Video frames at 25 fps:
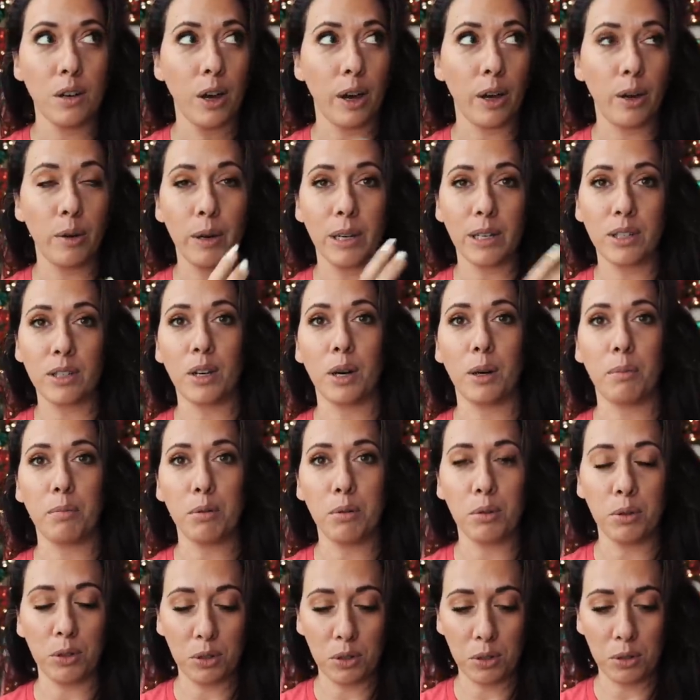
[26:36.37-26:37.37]
God rest our
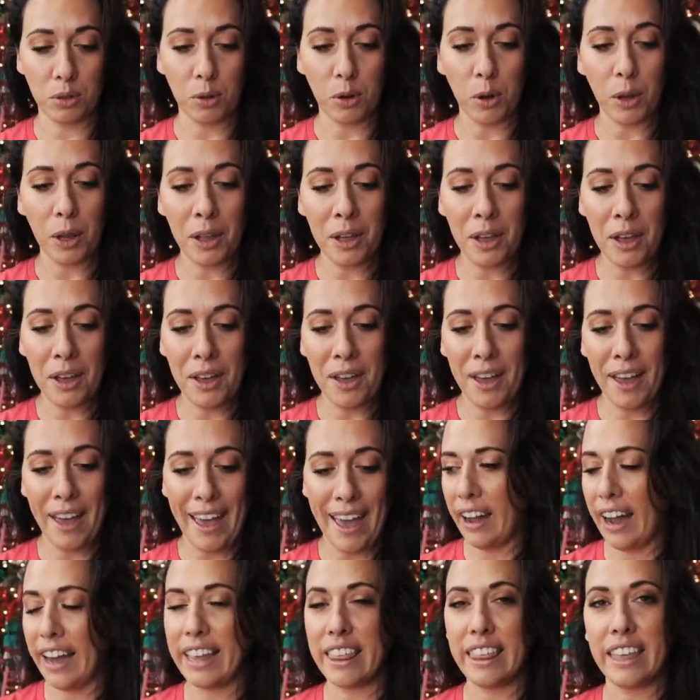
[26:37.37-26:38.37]
pool soul.
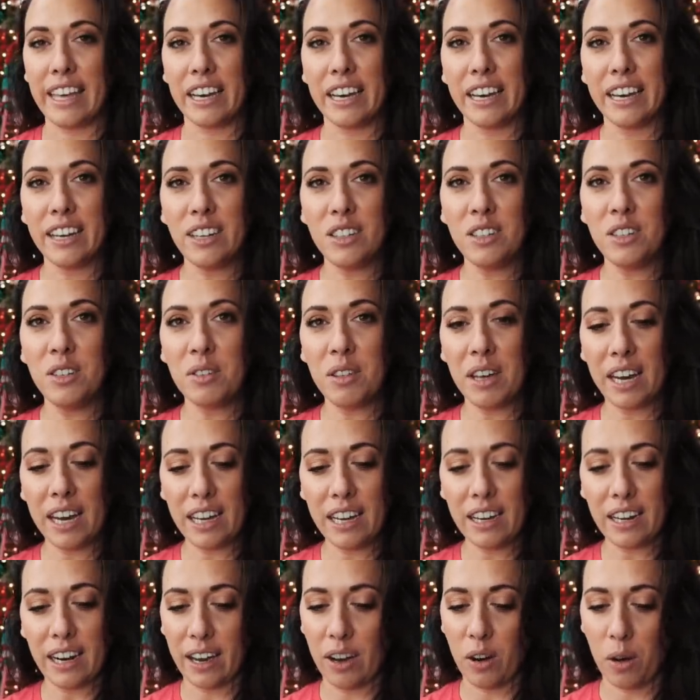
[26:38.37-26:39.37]
I think I could do
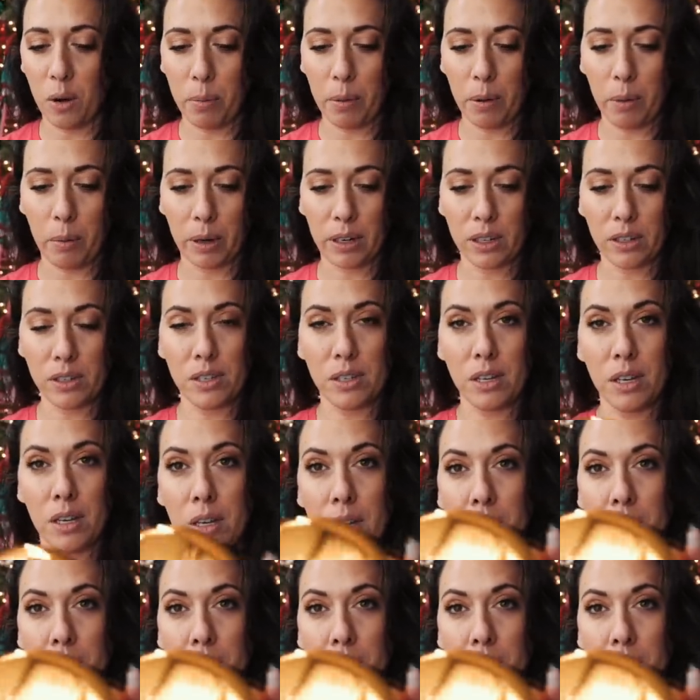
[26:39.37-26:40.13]
that. I hope it works.